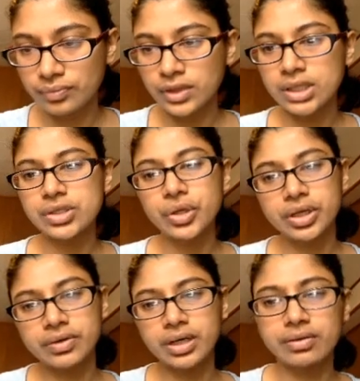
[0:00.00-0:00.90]
So you can
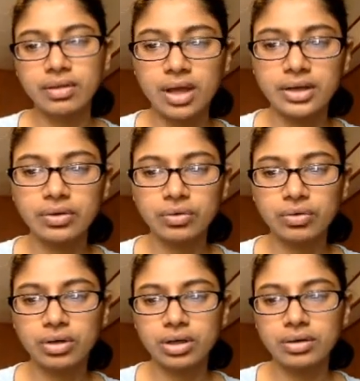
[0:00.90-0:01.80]
create a line,
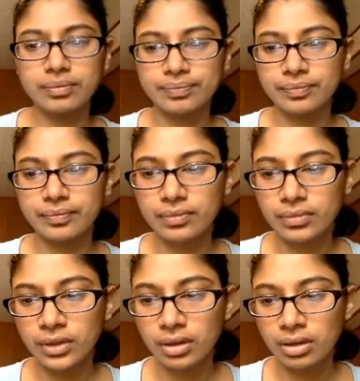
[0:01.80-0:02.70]
or
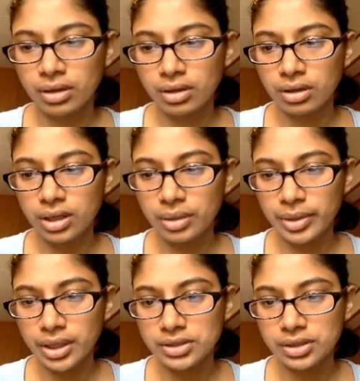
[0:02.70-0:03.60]
I might
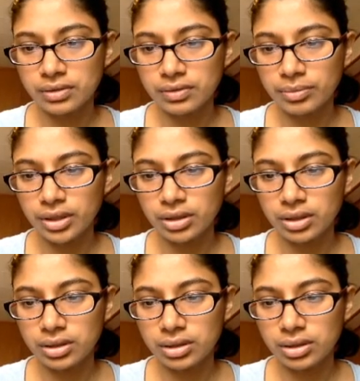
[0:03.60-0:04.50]
actually get rid of my
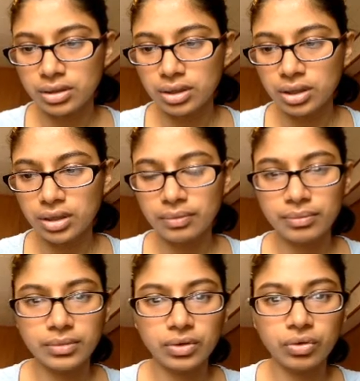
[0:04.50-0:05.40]

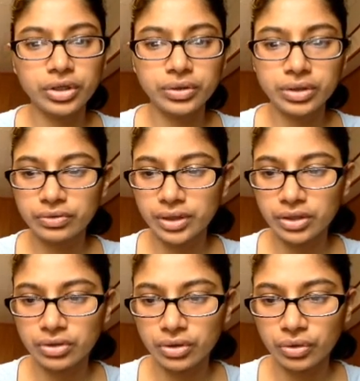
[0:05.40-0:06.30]
line. Or you can create
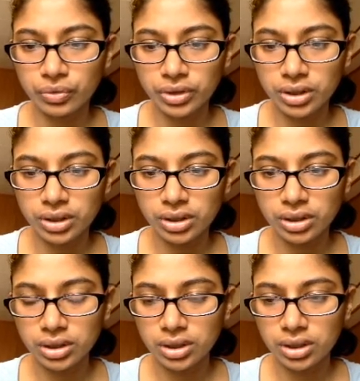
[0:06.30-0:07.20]
your own
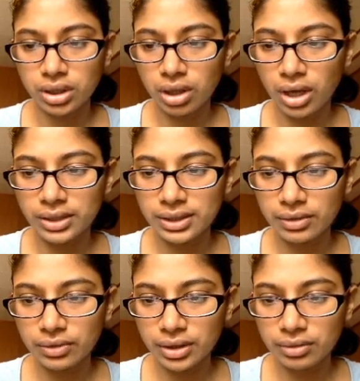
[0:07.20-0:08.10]
line down
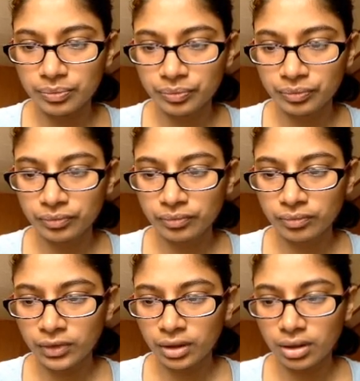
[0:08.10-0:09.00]
there,
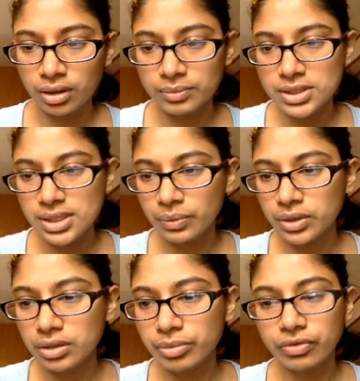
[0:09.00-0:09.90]
just like we
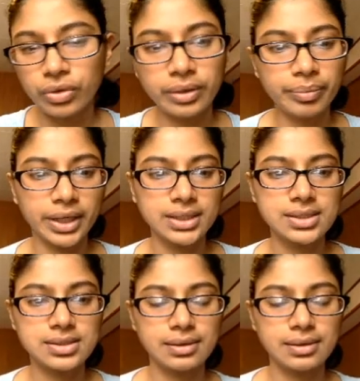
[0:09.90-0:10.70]
did before in Paint.